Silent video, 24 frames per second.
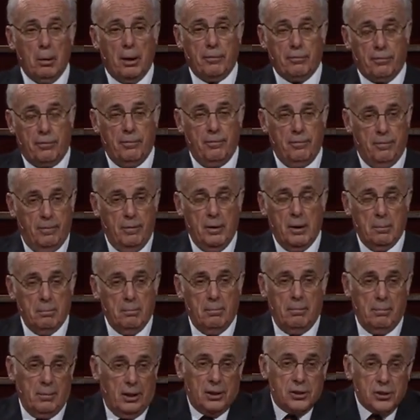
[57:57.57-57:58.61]
but
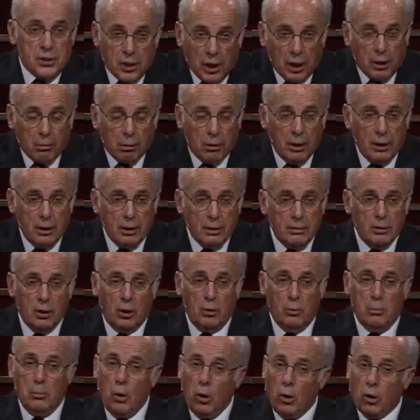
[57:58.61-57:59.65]
in secret,
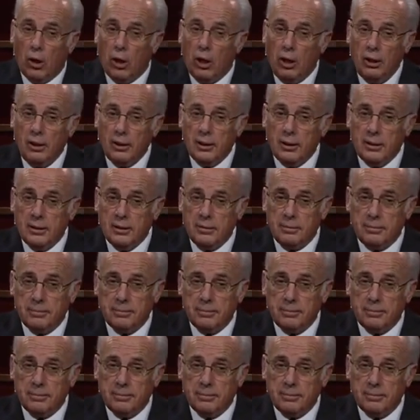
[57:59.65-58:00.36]
no more.